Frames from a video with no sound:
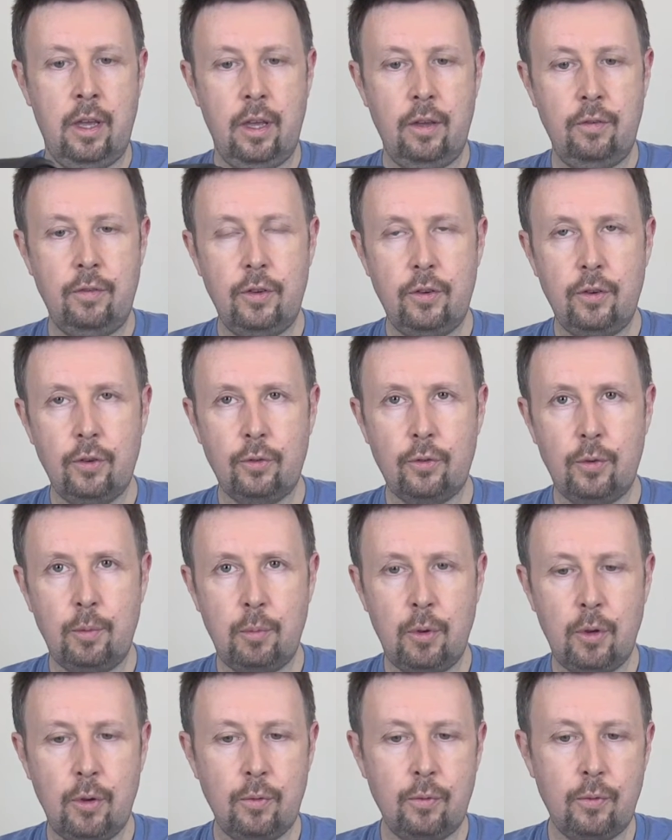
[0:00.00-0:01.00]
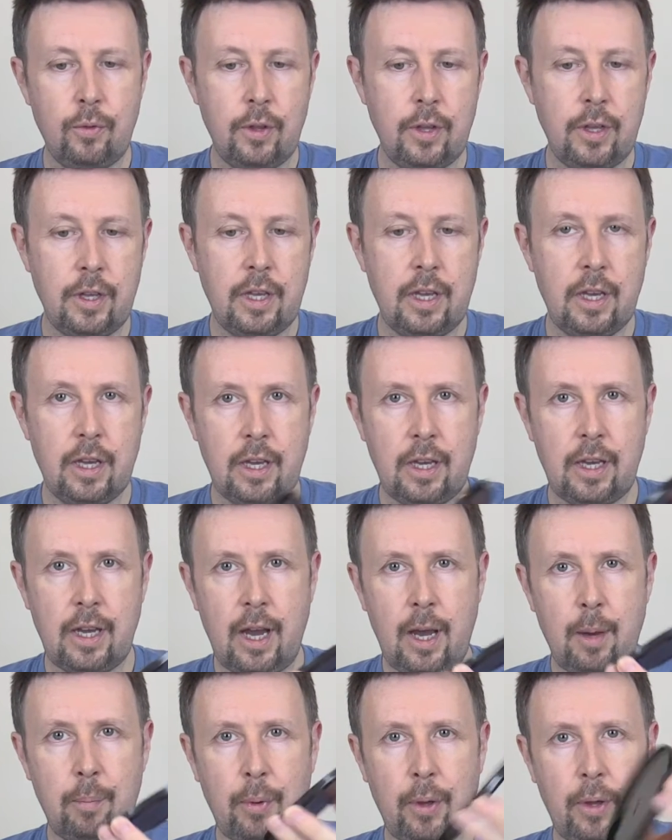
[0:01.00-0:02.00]
if you just remove the
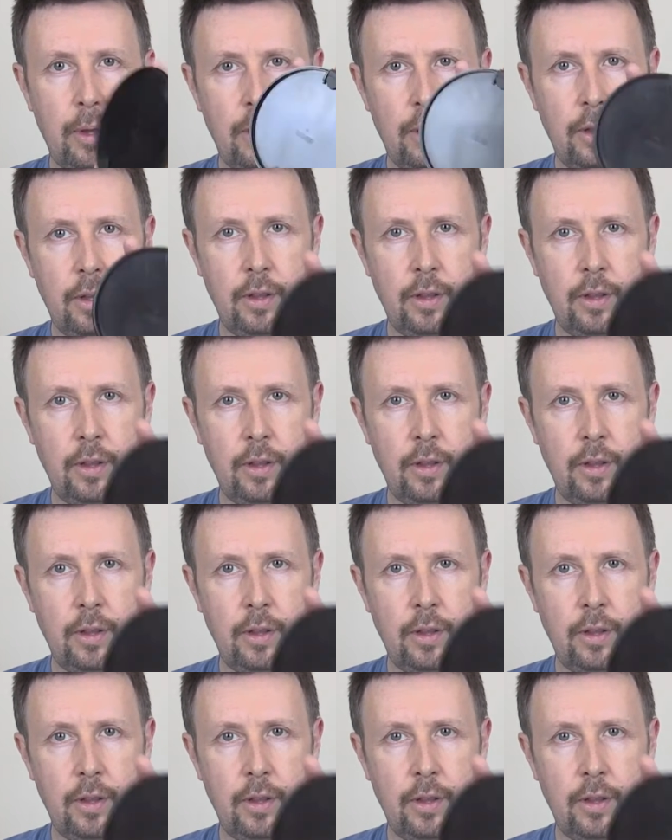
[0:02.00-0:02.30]
cap,